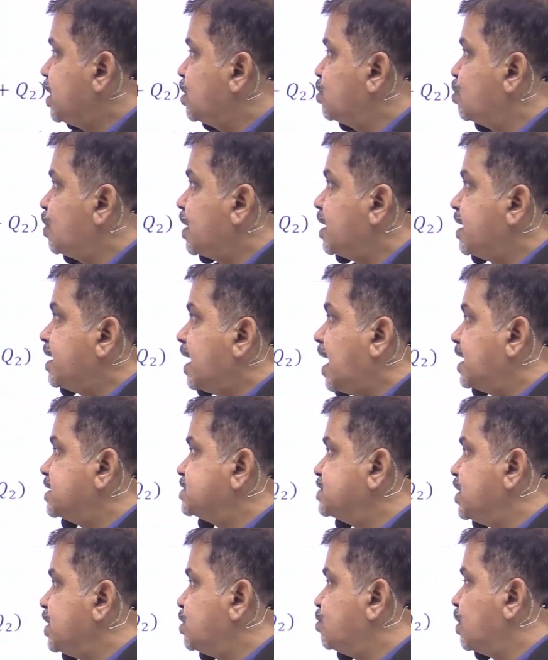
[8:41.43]
Q1
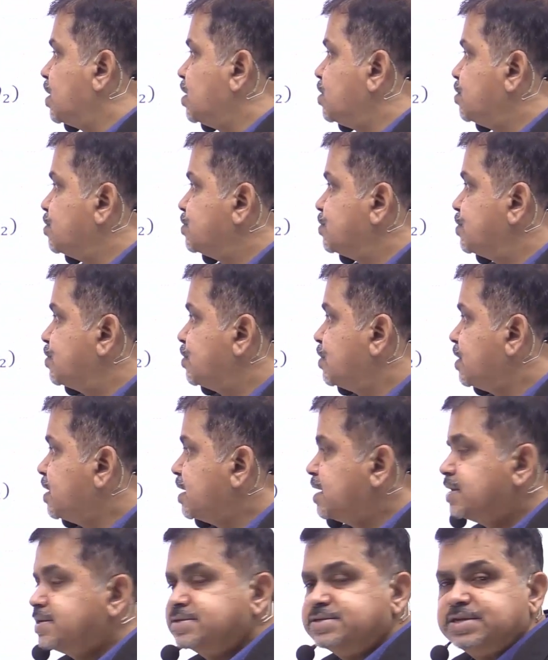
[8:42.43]
dash equal to
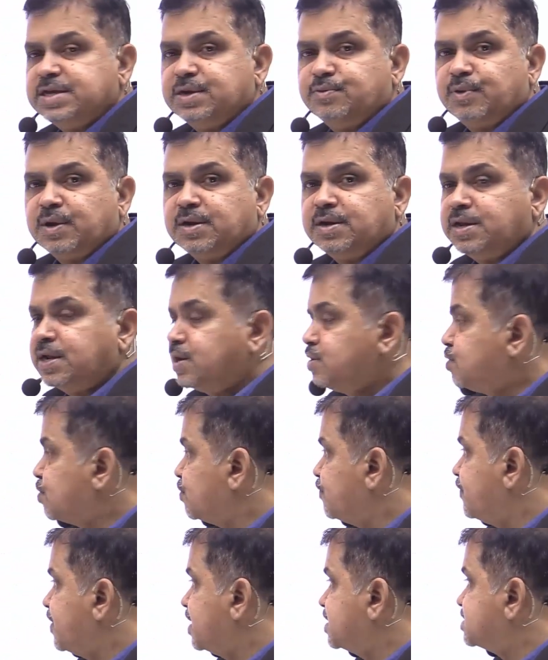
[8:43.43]
C1
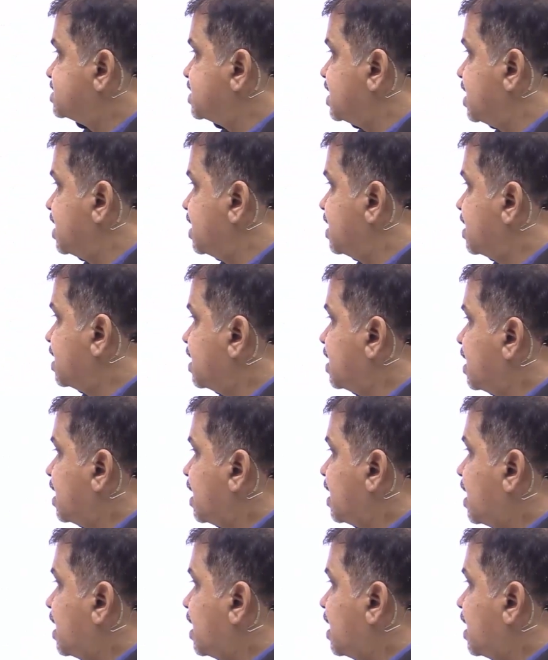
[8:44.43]
into Vc